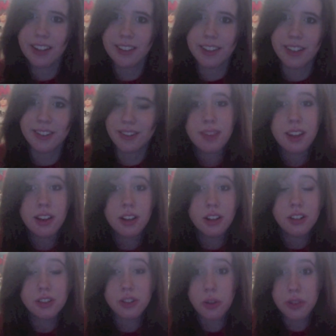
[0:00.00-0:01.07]
lasers.
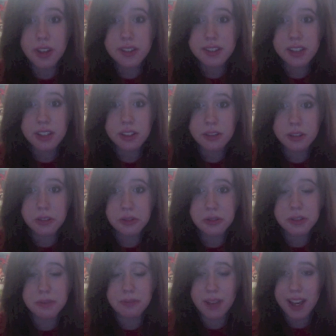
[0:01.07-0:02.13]
So thus
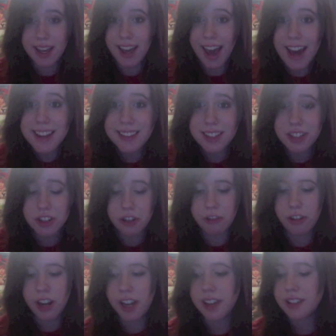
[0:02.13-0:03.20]
concludes my ancestor
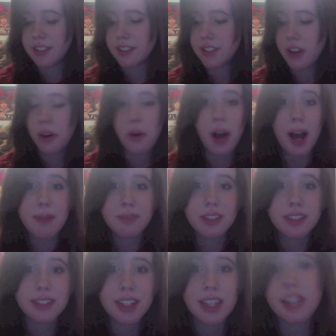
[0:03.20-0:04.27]
rant. So I'm
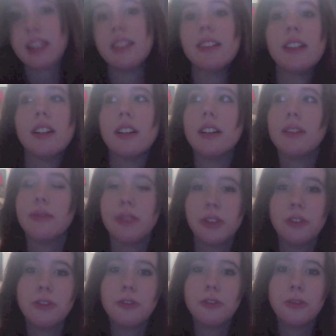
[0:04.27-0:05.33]
going to take a
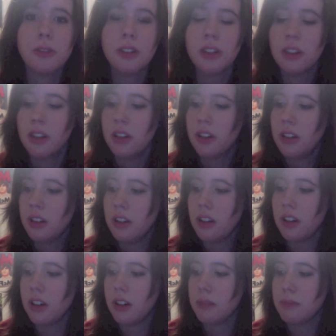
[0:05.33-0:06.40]
few
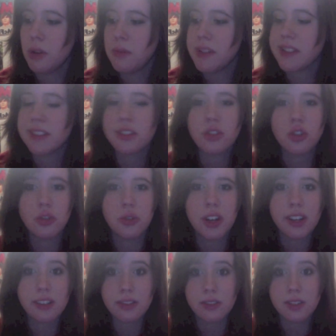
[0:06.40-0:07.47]
moments to
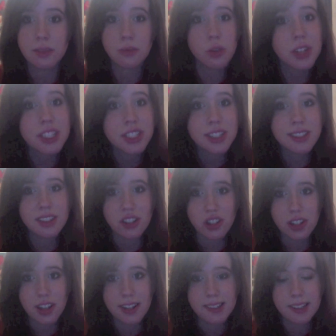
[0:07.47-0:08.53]
answer some questions that you
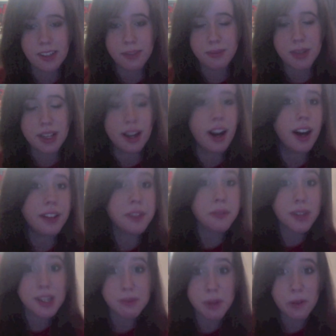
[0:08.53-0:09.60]
guys left me on the
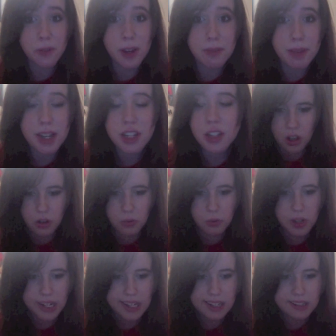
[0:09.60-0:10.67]
Facebook fan page.
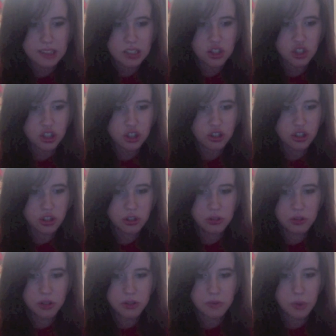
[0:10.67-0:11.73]
What ancestor do you
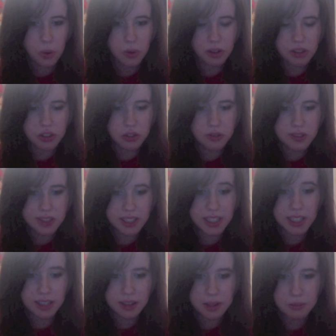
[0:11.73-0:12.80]
look forward to
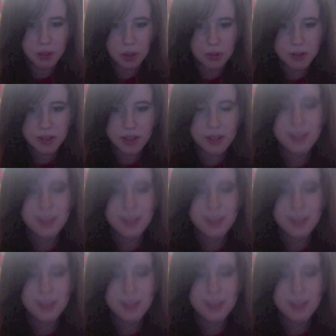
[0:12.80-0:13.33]
seeing the most?